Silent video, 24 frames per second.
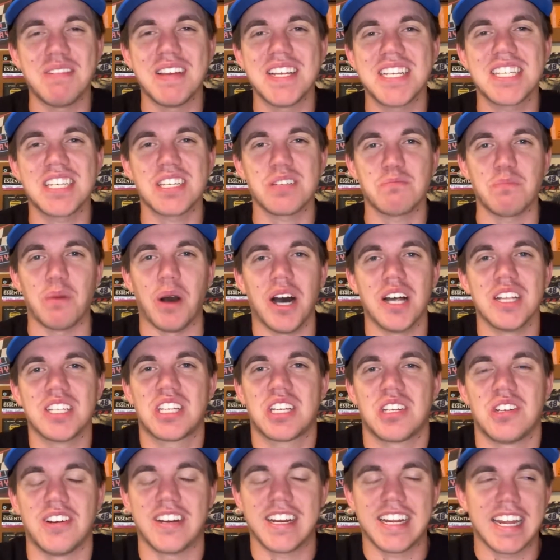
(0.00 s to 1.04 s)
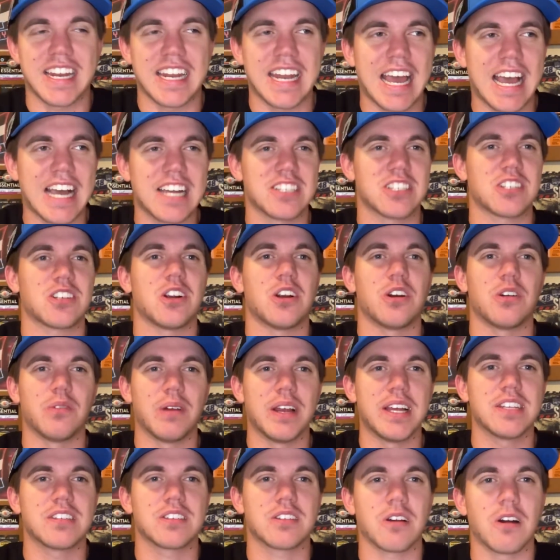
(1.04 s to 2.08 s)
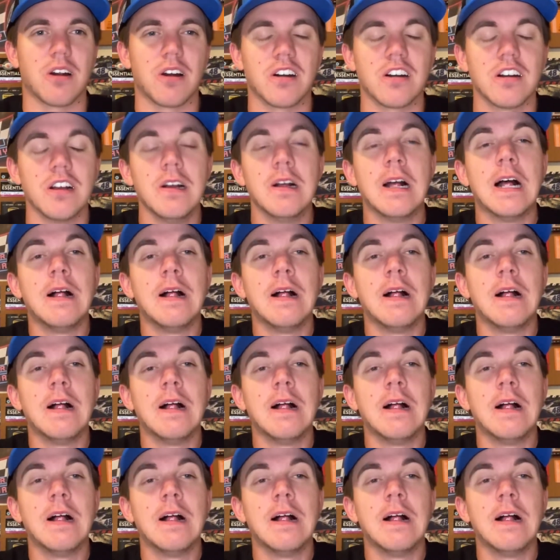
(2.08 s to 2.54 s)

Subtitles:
is sponsoring a NASCAR race car.